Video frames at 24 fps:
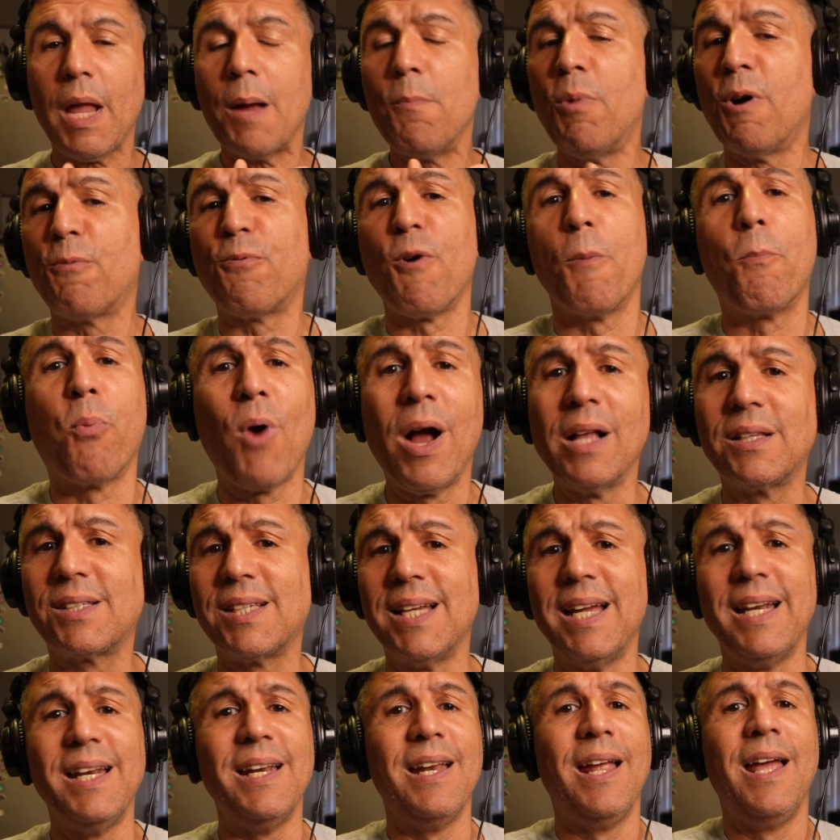But for
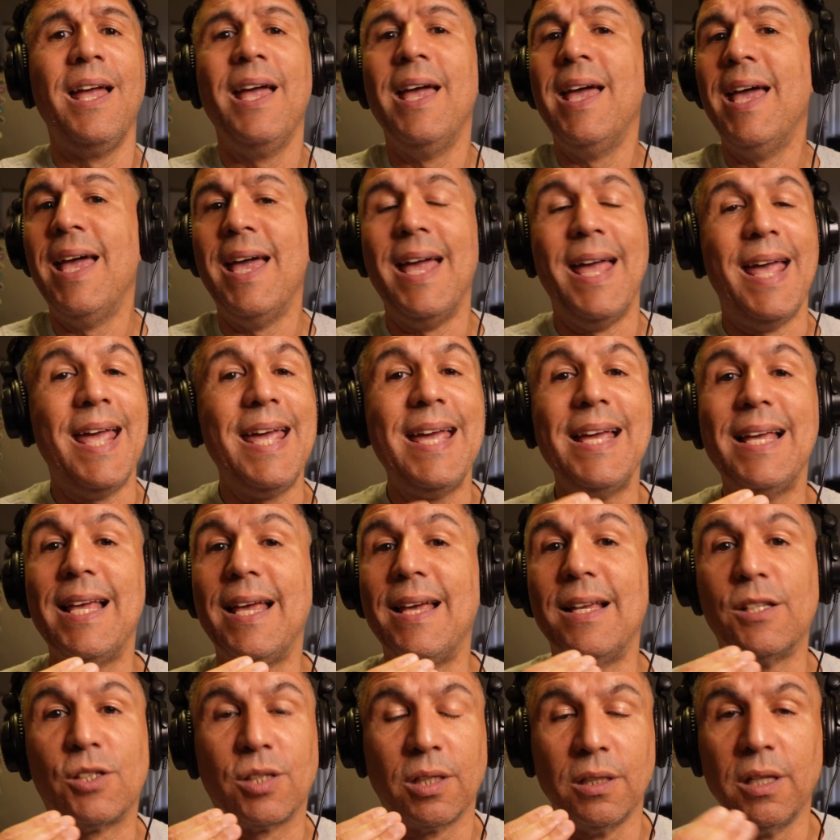Brunson, he
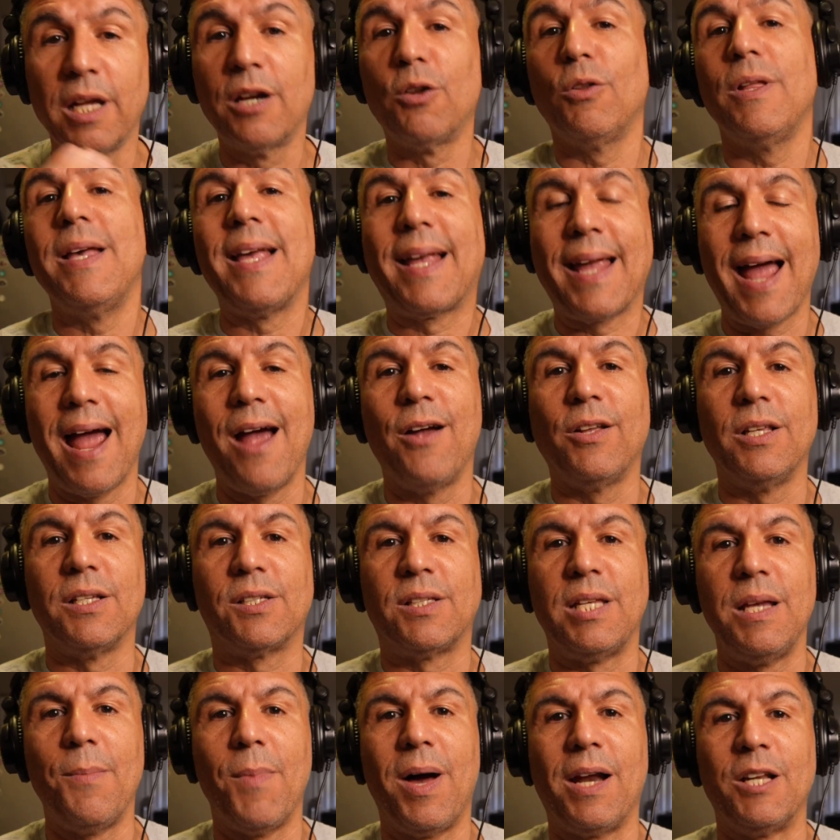is literally carrying
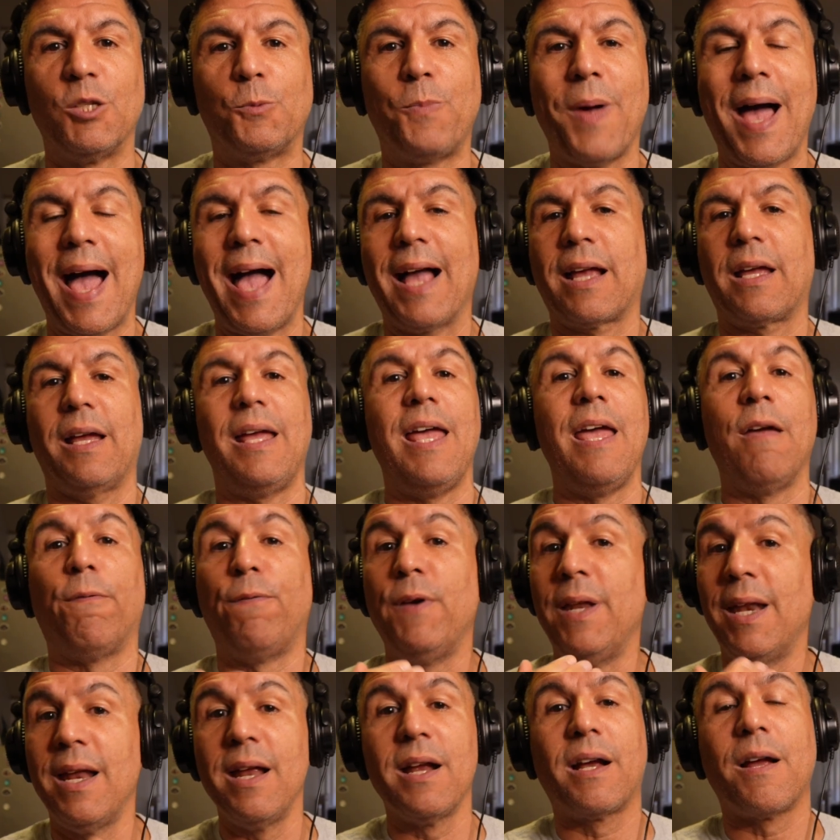this team on his back. If
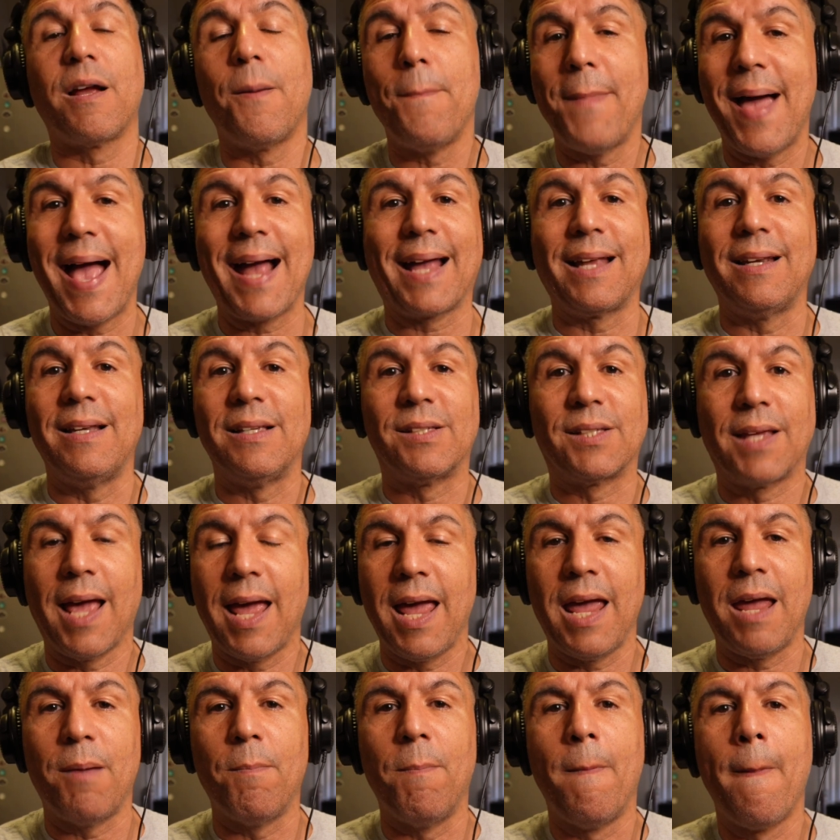he didn't come back in this
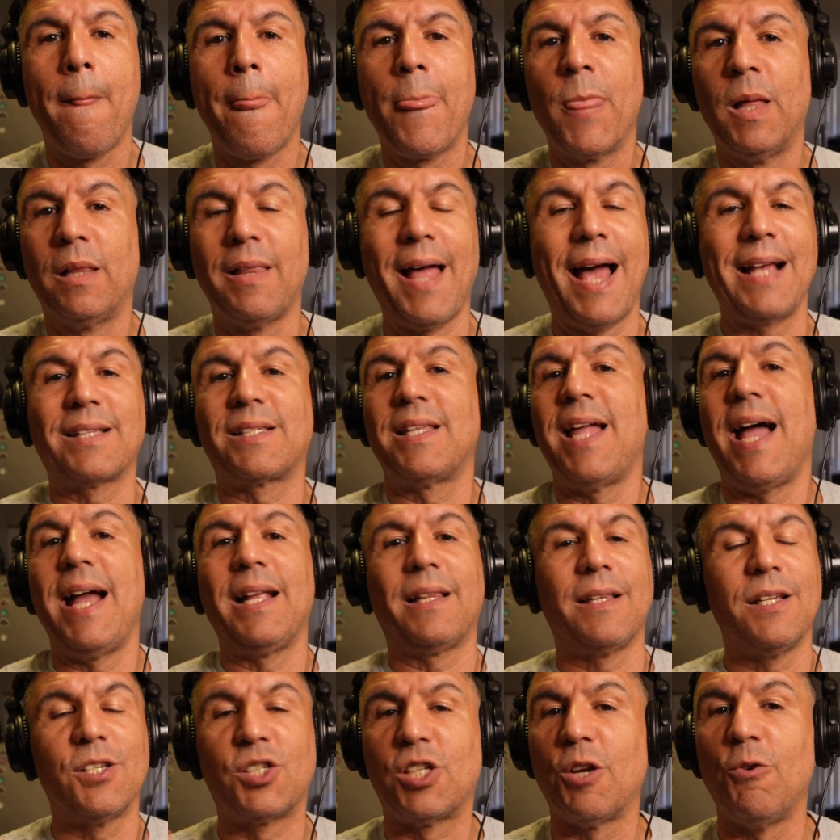game last
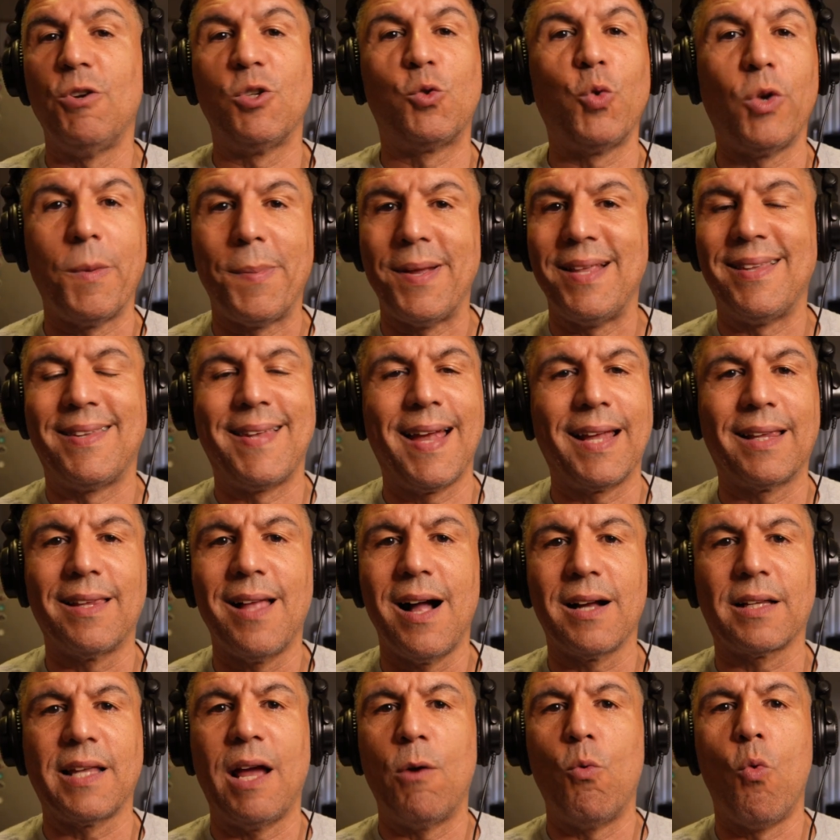night, this series would have been
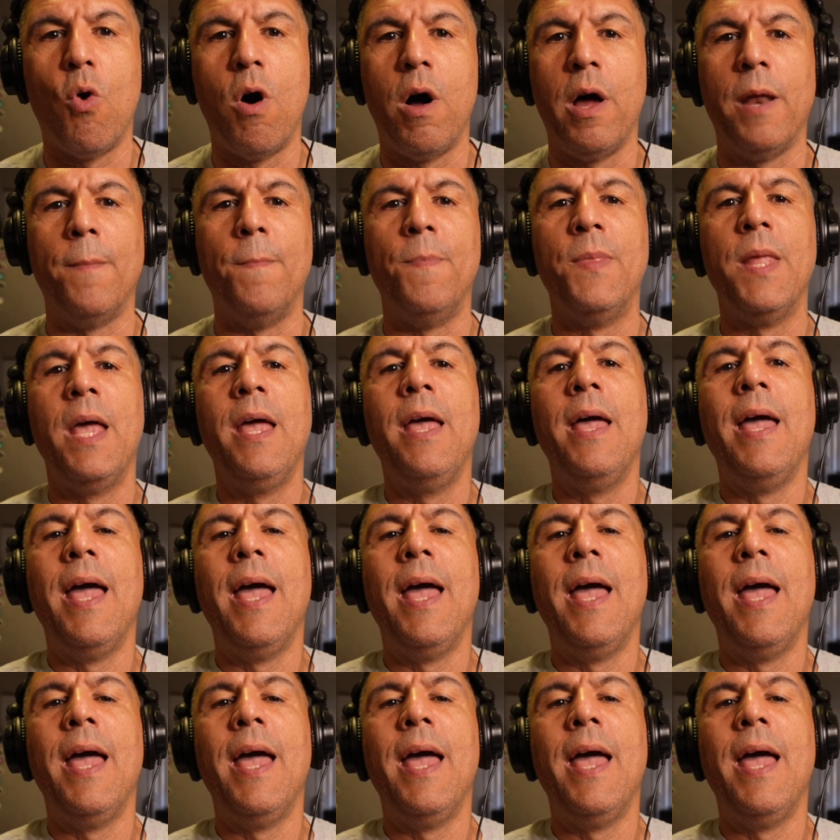deadlocked at one.